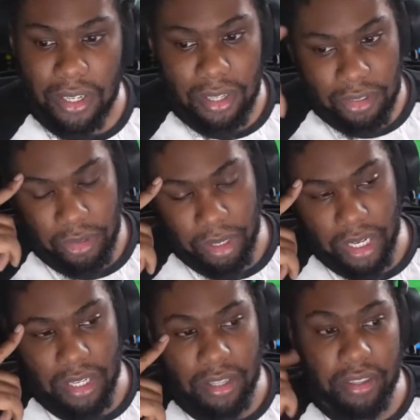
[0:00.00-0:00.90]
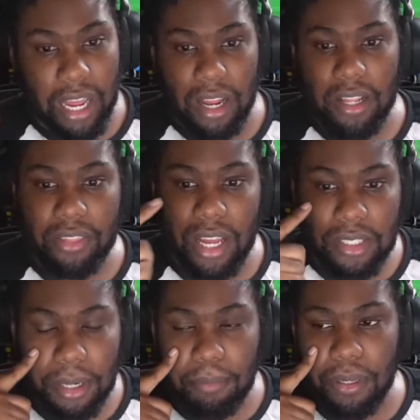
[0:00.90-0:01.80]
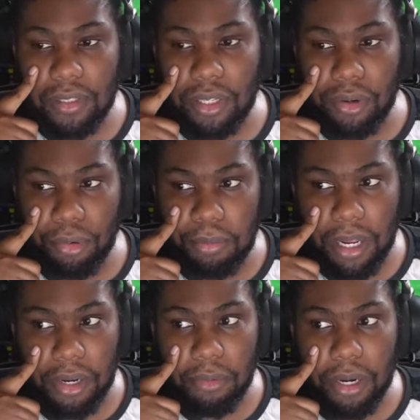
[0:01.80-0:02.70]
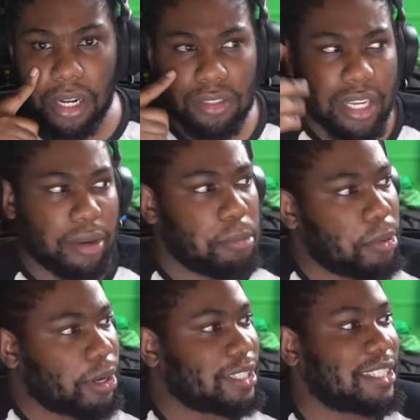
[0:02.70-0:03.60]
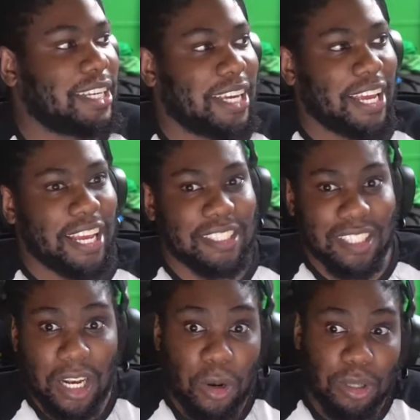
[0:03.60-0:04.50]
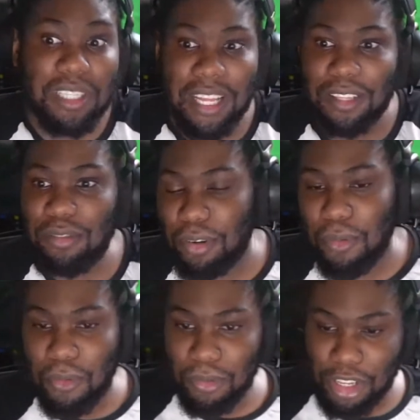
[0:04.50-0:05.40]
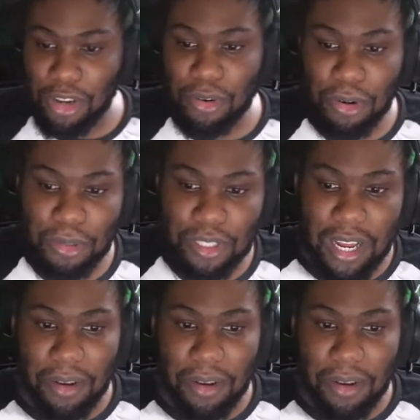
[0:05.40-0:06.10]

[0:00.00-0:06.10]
So that Champions League group that they win, I was like, what is it looks like this for the Euros now.